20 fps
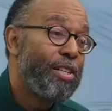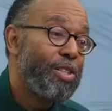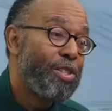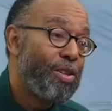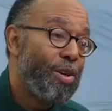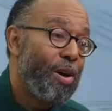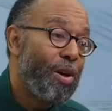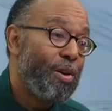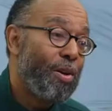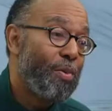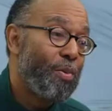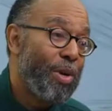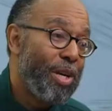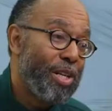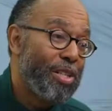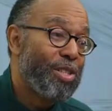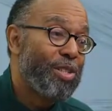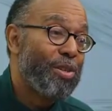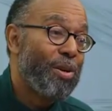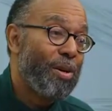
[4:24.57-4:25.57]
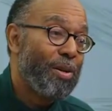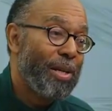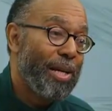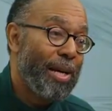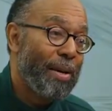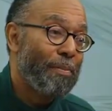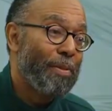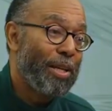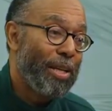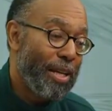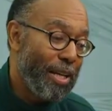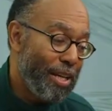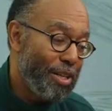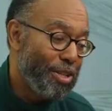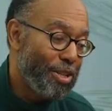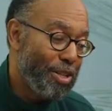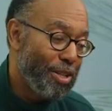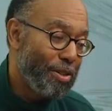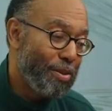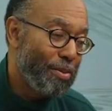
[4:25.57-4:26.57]
Finally, we'll cover important
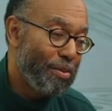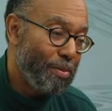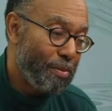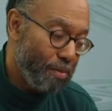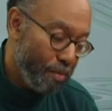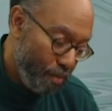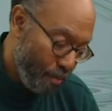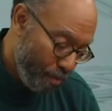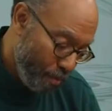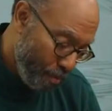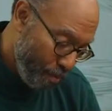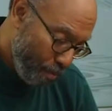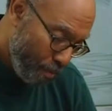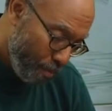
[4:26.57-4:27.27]
lessons on problem